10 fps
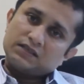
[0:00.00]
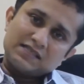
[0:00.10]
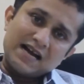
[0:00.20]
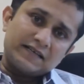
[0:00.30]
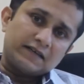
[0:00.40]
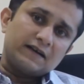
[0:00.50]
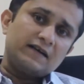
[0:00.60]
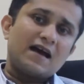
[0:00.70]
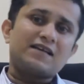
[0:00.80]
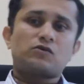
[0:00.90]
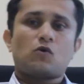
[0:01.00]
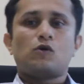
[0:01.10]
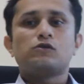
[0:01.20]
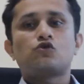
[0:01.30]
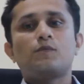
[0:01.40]
That trend has
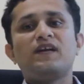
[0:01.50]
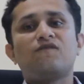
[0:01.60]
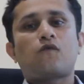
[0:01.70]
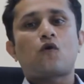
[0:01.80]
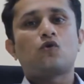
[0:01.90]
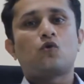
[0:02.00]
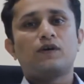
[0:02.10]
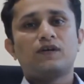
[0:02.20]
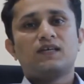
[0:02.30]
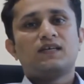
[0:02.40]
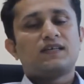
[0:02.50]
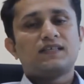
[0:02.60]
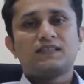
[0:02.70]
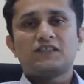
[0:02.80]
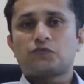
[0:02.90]
also been followed
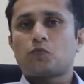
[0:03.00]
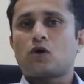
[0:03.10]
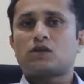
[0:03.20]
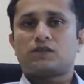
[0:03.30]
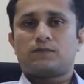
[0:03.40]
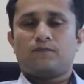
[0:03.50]
in this mock.